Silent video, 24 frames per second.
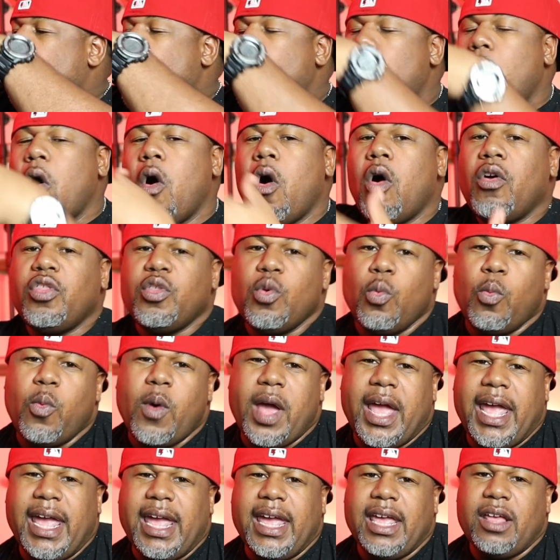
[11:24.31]
all the
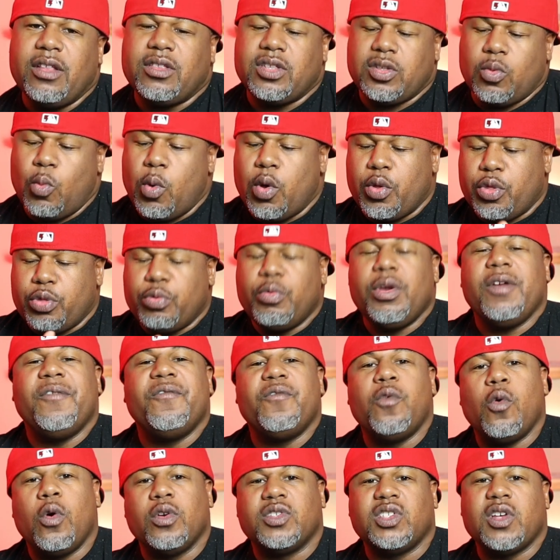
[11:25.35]
way, well,
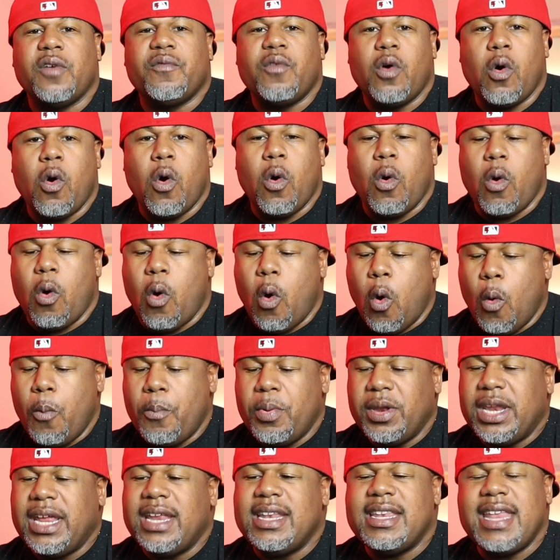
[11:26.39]
3/4 of it
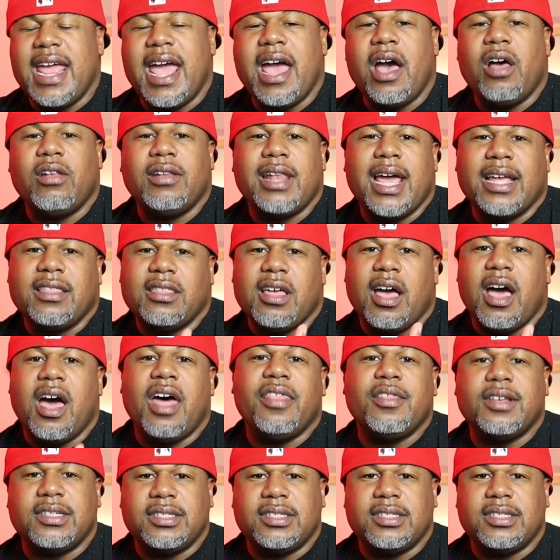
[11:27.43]
opening down like the other